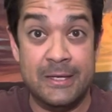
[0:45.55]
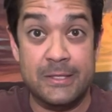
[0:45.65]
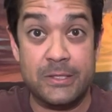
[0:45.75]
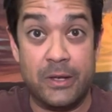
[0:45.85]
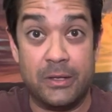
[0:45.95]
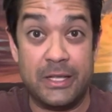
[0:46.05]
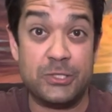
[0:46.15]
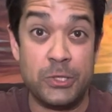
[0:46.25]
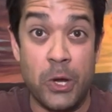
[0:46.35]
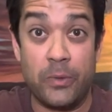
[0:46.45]
So I'll let
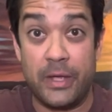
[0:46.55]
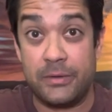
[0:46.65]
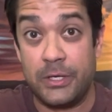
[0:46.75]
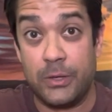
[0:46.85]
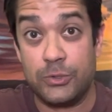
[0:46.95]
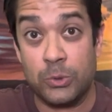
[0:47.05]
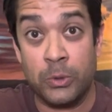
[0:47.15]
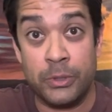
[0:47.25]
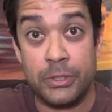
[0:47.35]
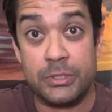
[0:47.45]
you know that, you know,
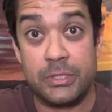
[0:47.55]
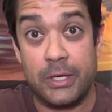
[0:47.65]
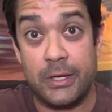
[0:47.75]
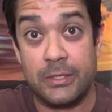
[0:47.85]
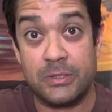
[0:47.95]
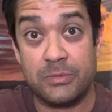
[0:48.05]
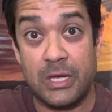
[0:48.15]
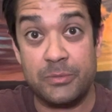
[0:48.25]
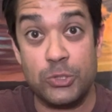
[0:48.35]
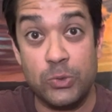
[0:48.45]
jewelers
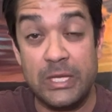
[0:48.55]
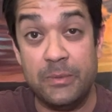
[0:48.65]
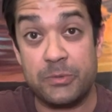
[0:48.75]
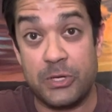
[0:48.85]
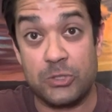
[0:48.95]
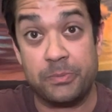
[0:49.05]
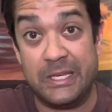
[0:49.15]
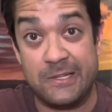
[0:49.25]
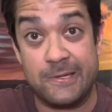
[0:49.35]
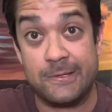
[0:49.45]
sometimes do keep special
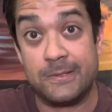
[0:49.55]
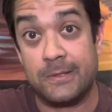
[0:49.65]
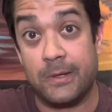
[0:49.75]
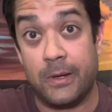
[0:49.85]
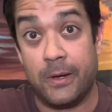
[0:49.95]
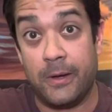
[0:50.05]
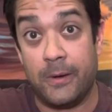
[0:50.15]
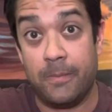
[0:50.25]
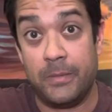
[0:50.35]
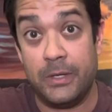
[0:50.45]
pieces
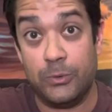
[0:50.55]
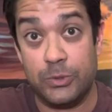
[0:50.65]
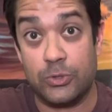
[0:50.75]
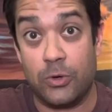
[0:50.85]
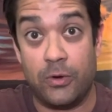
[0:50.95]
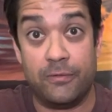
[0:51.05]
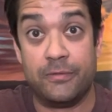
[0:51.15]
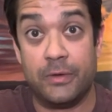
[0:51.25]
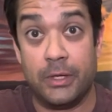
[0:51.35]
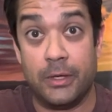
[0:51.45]
in reserve
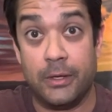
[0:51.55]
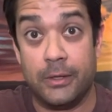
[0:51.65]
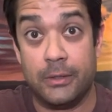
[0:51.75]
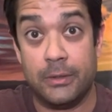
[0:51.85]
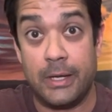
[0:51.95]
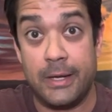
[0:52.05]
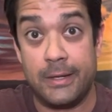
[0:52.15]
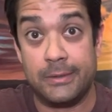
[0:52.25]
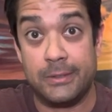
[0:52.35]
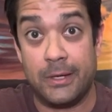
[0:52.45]

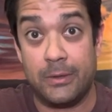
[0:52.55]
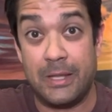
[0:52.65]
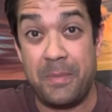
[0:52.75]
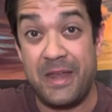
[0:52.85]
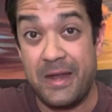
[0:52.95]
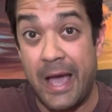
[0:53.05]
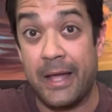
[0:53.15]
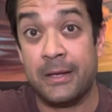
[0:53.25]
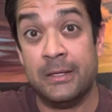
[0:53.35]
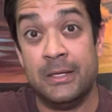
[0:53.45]
and they may
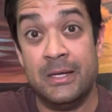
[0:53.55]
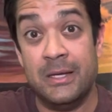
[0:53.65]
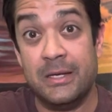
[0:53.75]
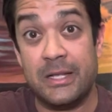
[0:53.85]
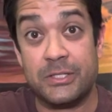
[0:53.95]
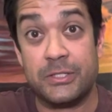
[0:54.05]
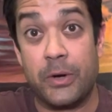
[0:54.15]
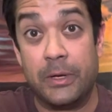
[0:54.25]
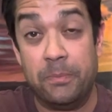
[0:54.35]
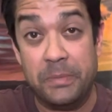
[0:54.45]
not
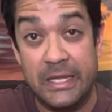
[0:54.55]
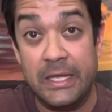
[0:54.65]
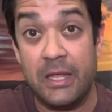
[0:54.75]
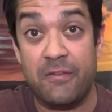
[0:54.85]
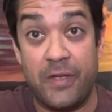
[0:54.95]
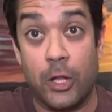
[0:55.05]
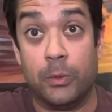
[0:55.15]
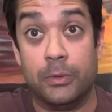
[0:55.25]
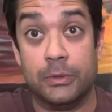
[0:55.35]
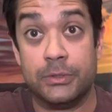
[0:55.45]
necessarily be
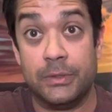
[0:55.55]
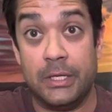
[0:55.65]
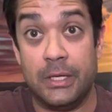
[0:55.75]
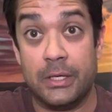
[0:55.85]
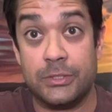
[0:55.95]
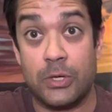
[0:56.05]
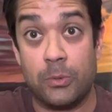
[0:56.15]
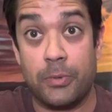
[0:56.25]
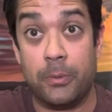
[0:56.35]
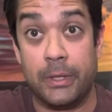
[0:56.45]
available to the general
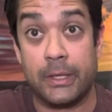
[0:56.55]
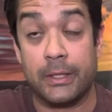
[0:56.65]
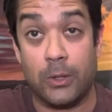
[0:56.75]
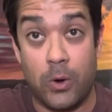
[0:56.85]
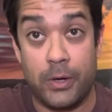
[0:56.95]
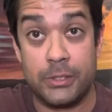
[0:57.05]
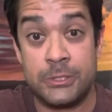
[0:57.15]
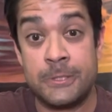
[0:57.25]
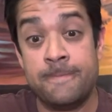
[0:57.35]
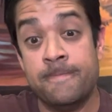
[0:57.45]
public at large.